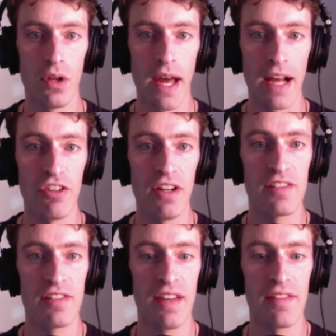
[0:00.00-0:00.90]
Actually, it
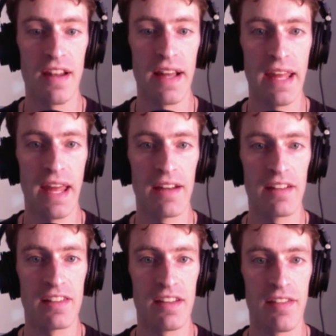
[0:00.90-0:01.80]
says that I can't.
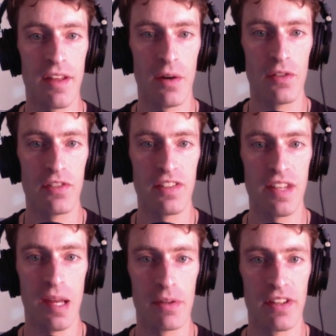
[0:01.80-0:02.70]
It says the host
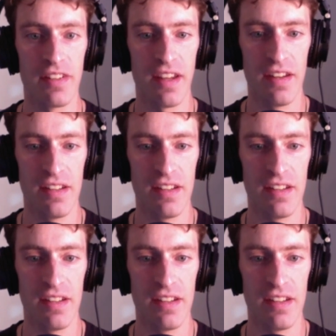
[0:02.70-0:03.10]
disabled attendee